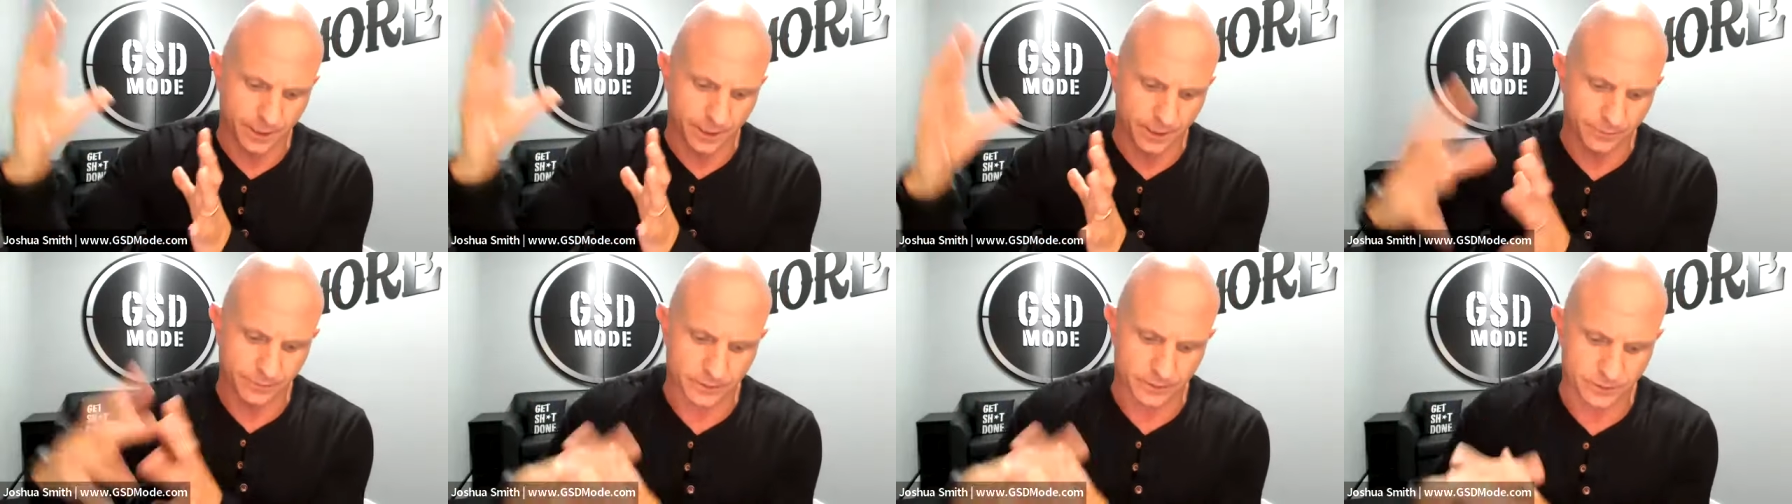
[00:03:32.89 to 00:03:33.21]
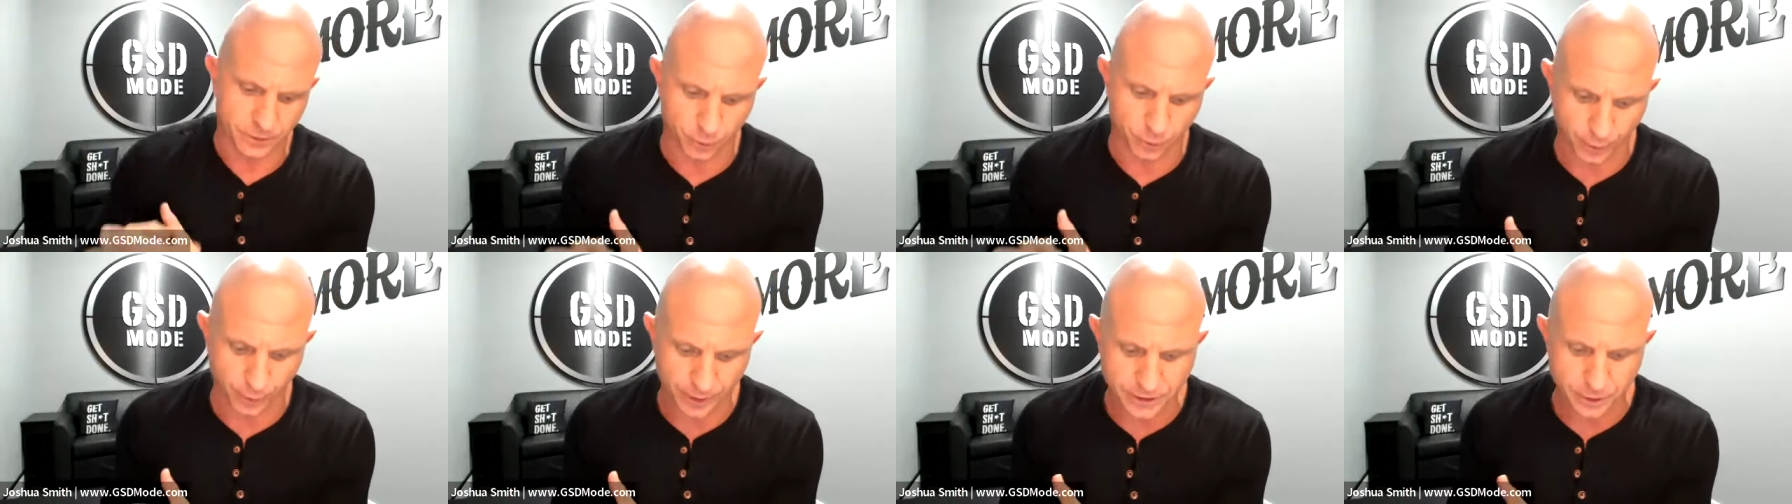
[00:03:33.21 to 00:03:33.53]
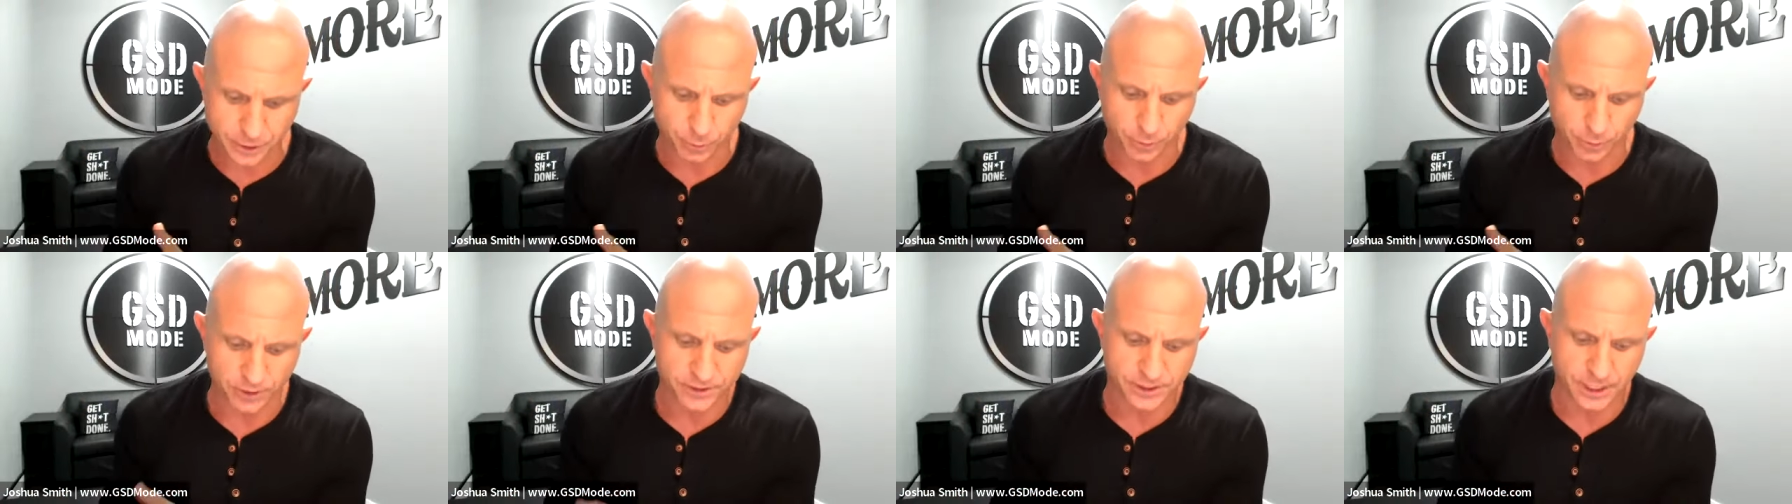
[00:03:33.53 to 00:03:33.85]
and this
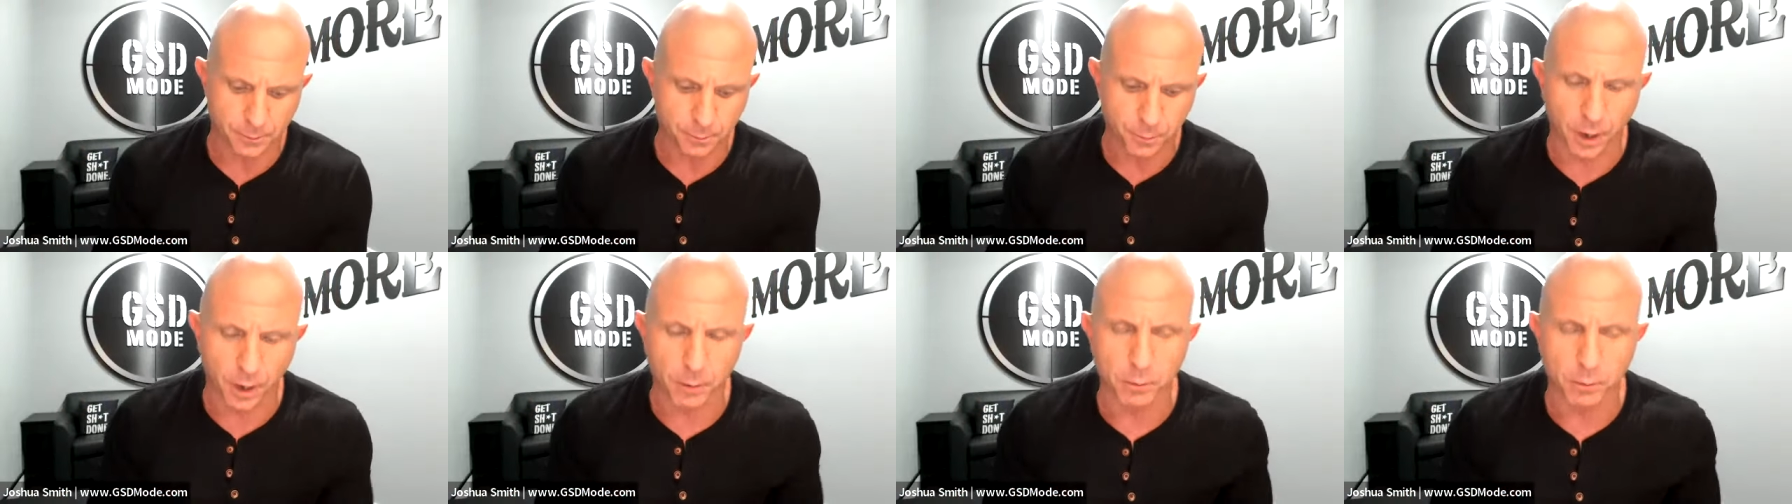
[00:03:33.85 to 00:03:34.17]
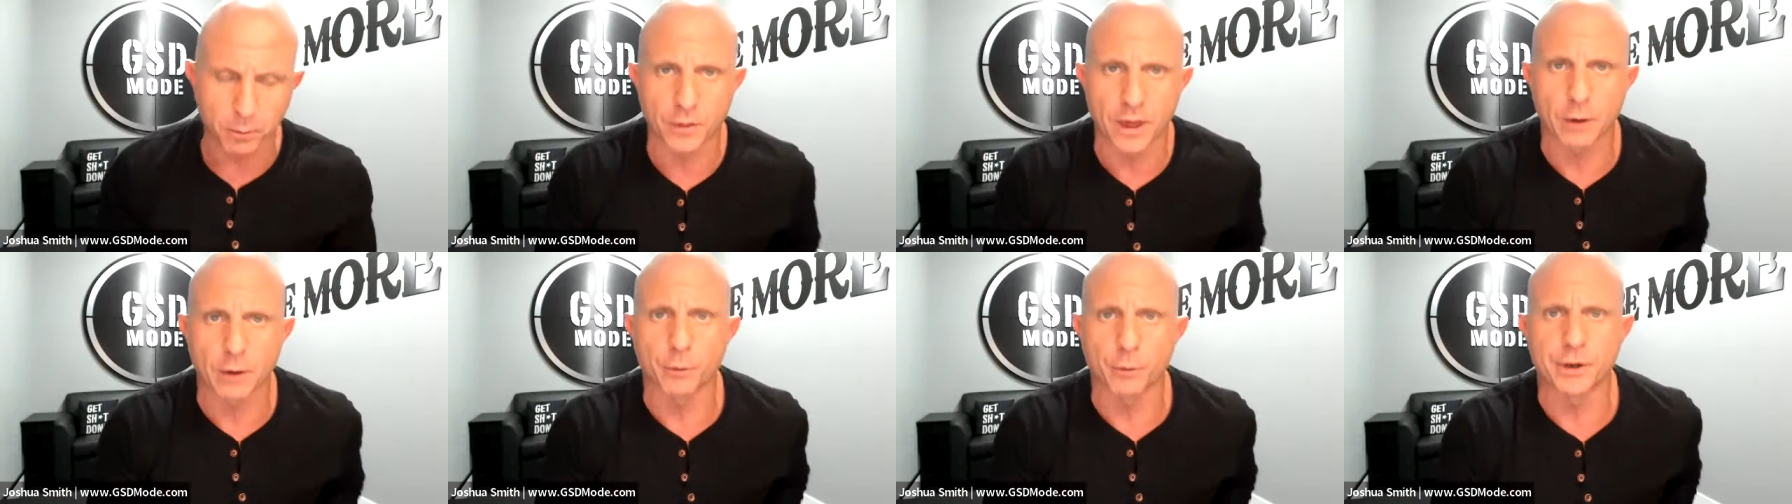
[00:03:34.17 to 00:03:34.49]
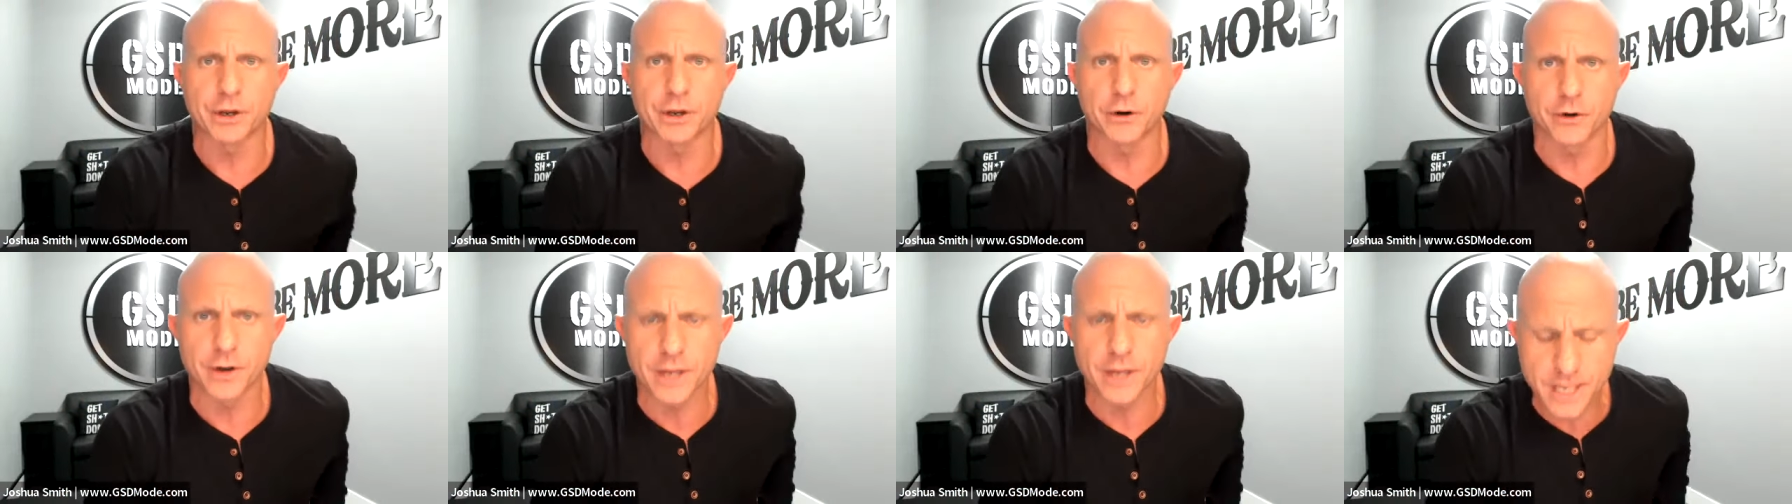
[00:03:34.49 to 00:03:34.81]
crazy real estate bubble that
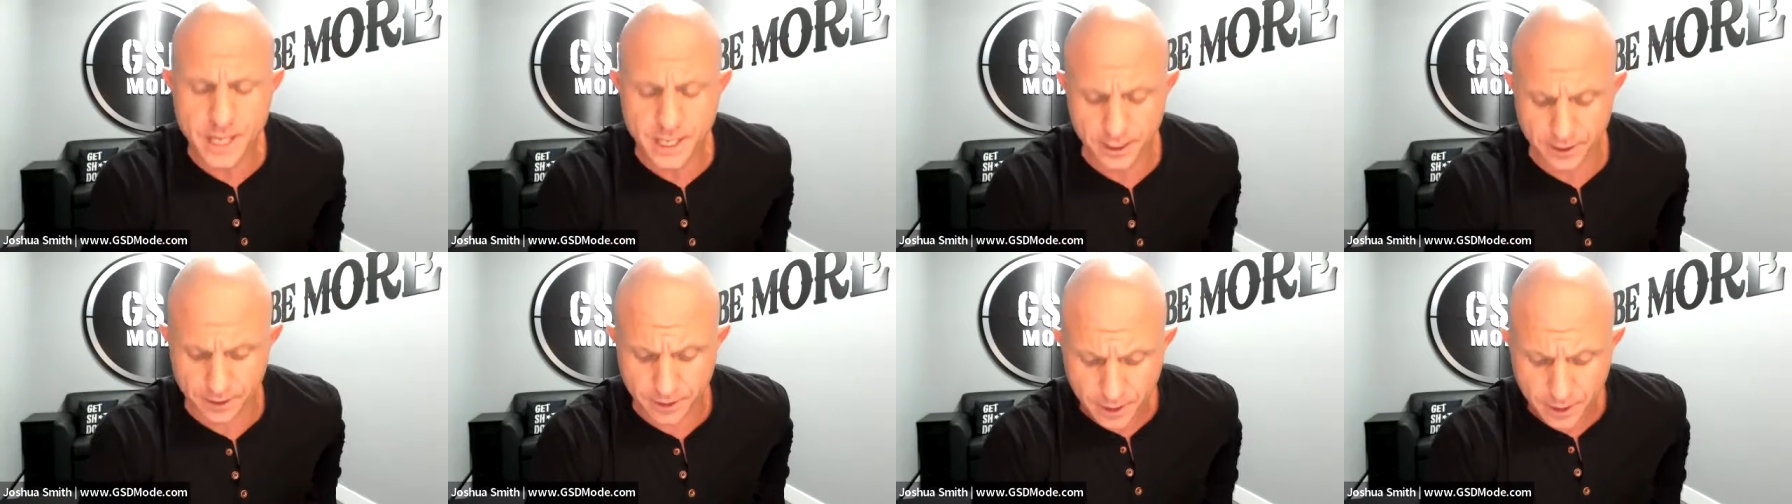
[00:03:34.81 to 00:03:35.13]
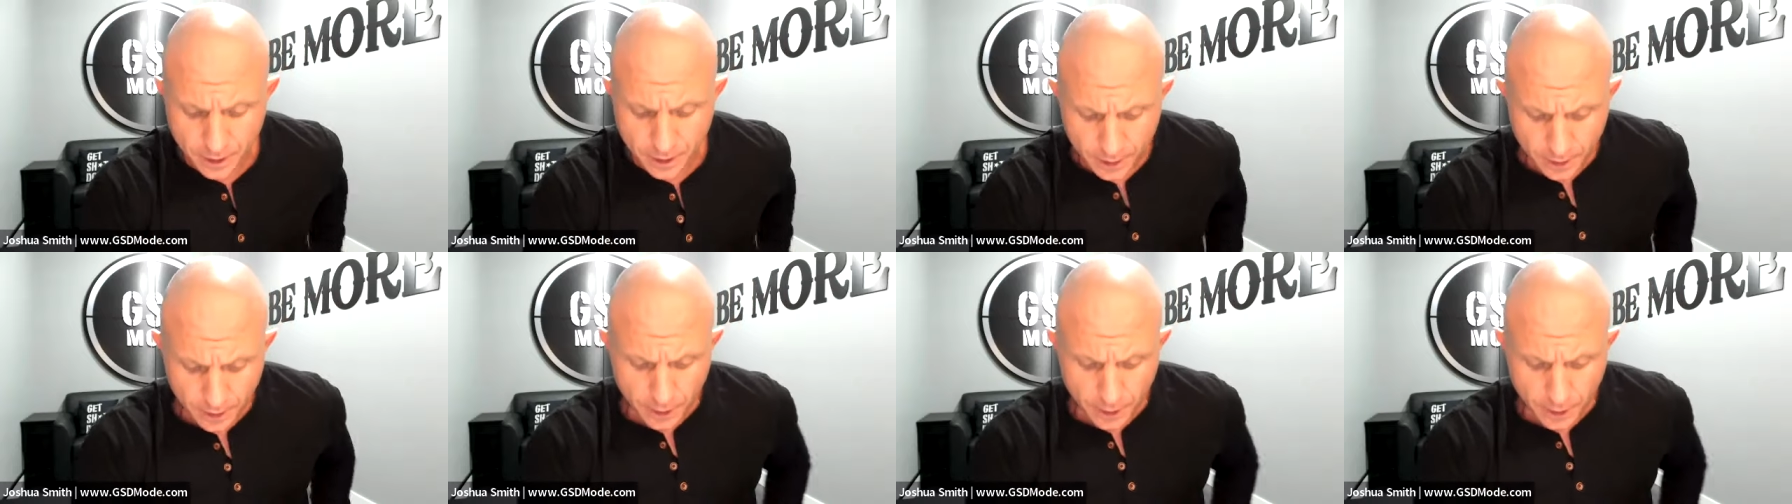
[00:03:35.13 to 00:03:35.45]
we are in,